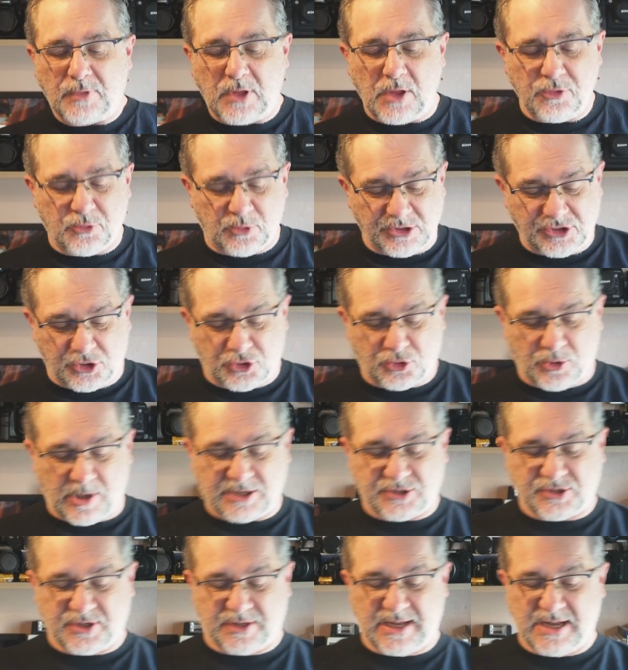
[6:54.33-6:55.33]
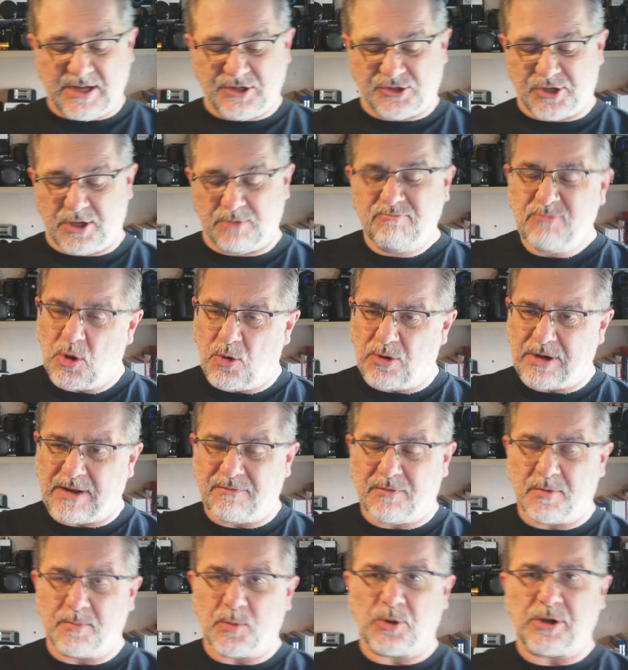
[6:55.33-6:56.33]
There is a trick to these that not
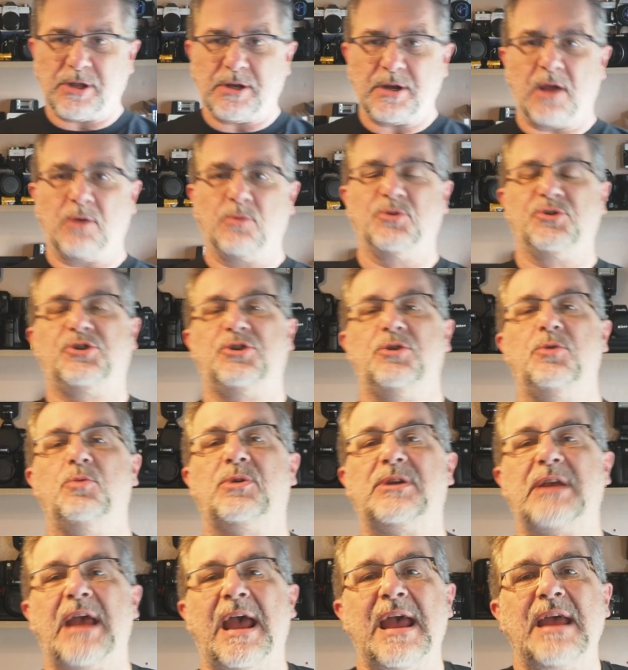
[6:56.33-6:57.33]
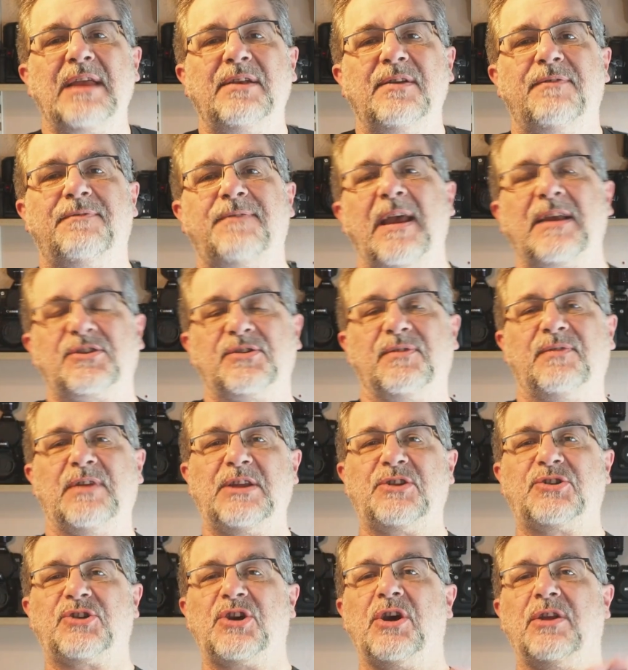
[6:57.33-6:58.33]
everybody knows. You can
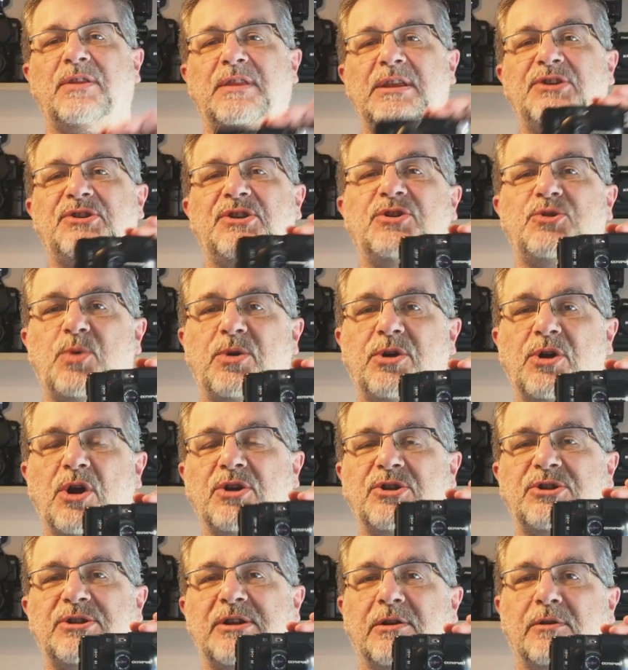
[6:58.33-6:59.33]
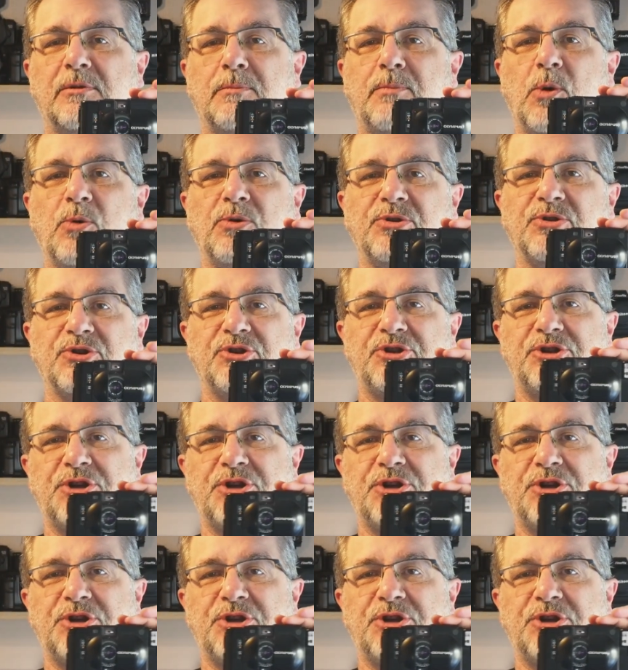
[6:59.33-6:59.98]
effectively turn these into a nice little point and